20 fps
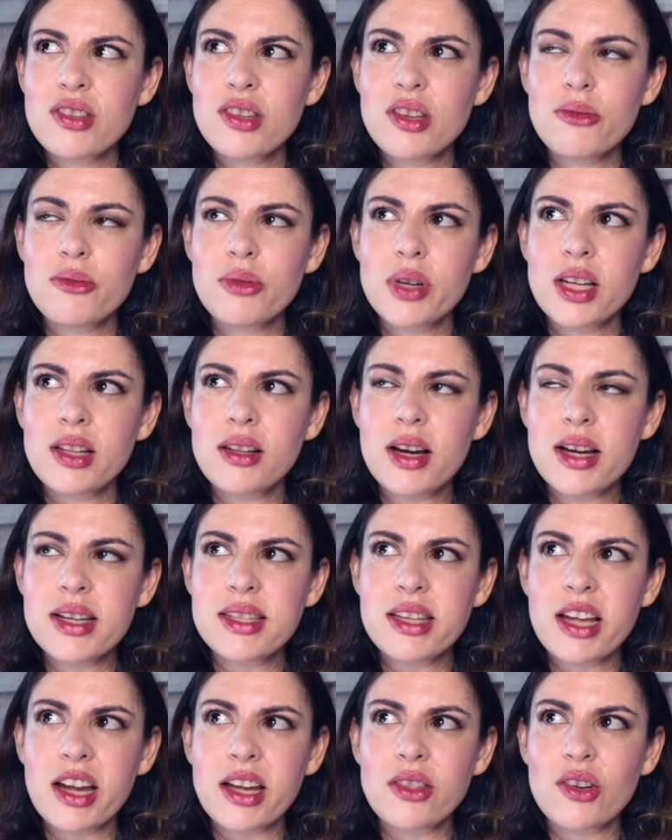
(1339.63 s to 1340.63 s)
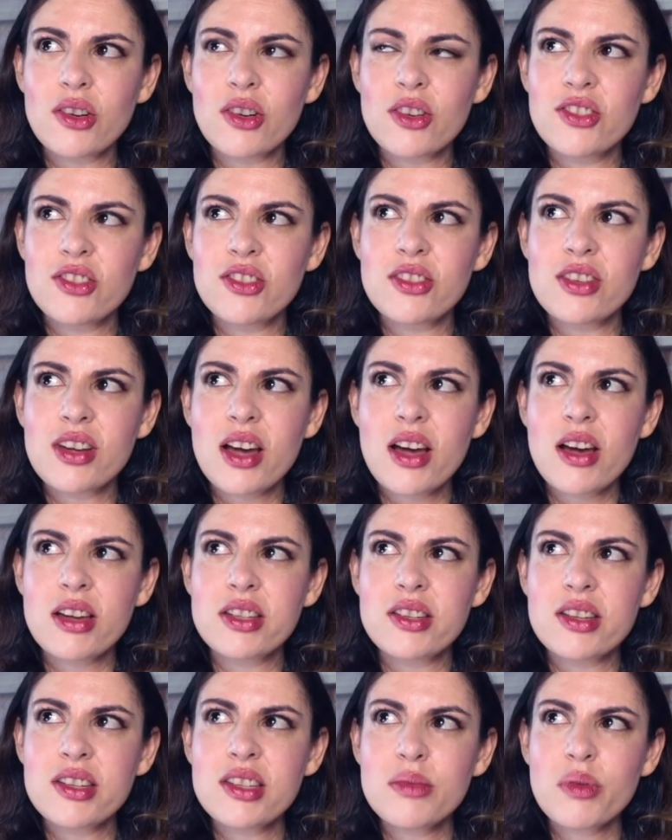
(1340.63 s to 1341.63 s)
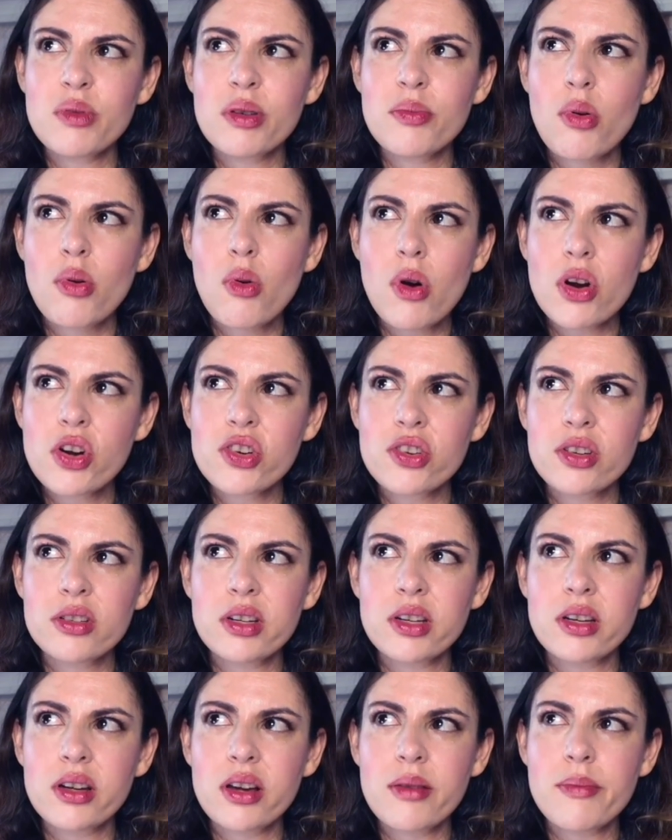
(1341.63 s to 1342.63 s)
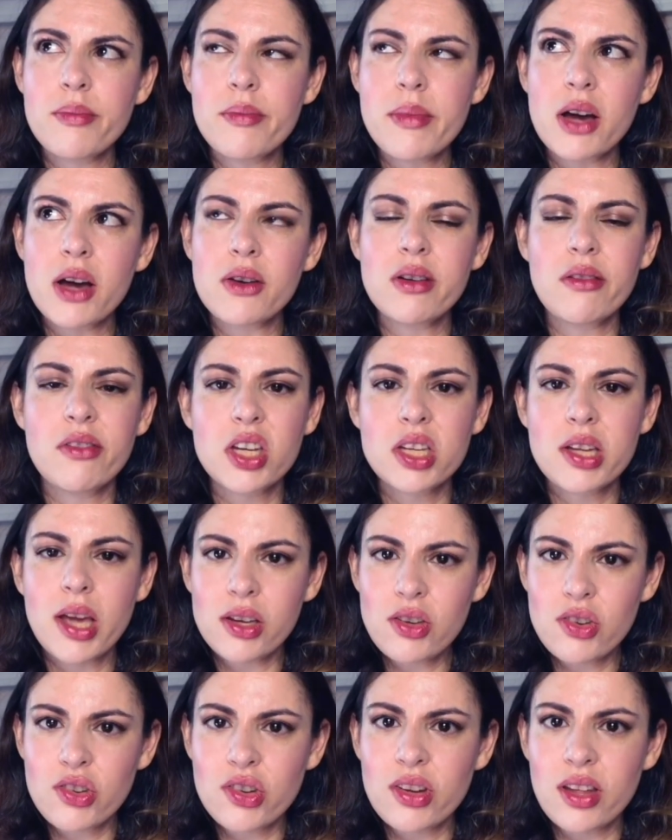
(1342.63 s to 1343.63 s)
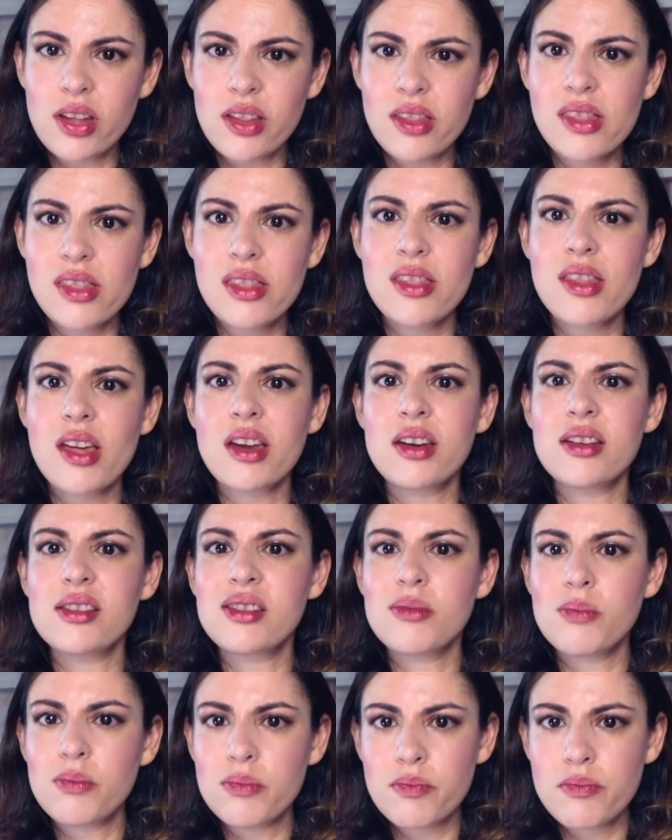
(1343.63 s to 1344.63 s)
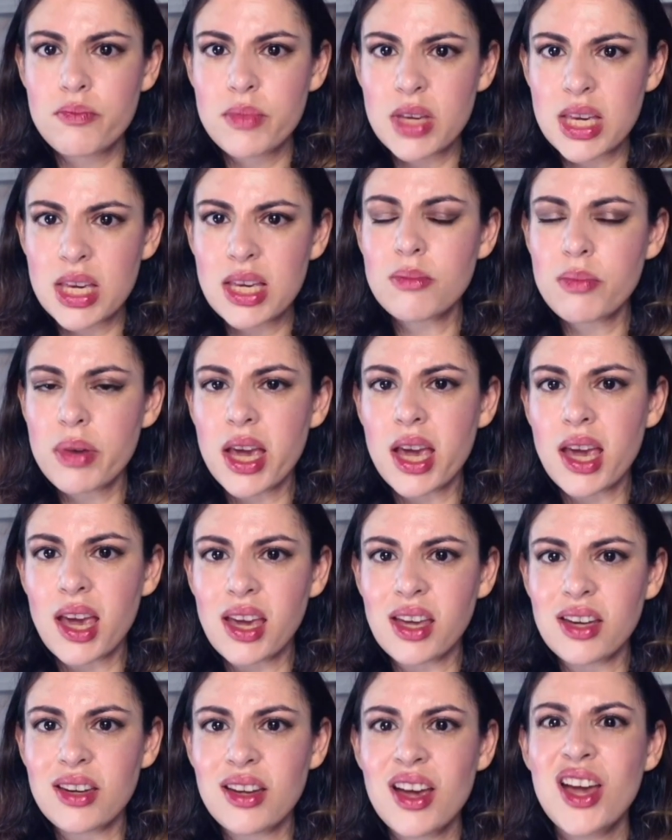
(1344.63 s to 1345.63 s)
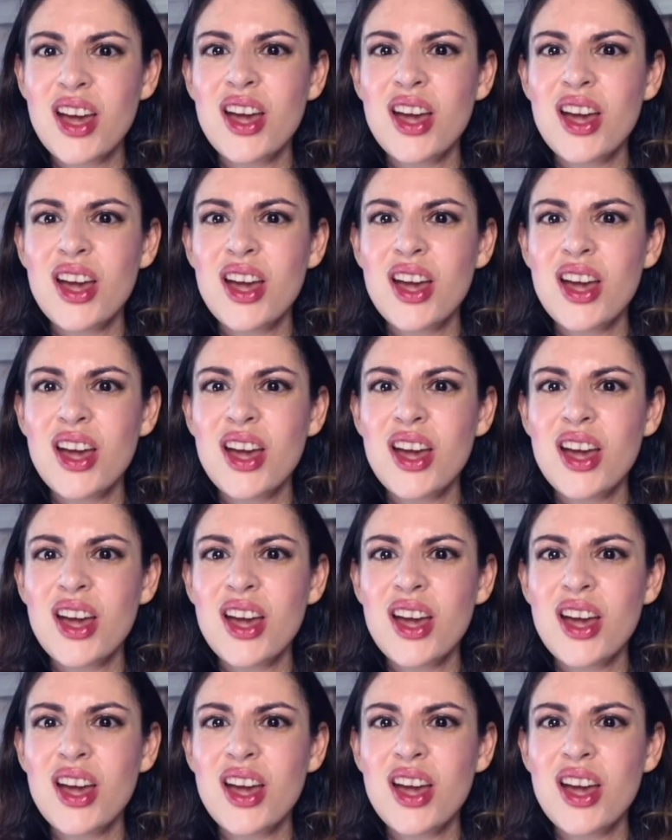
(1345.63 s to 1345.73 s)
you realize like there's a disproportionate amount of attention that is being paid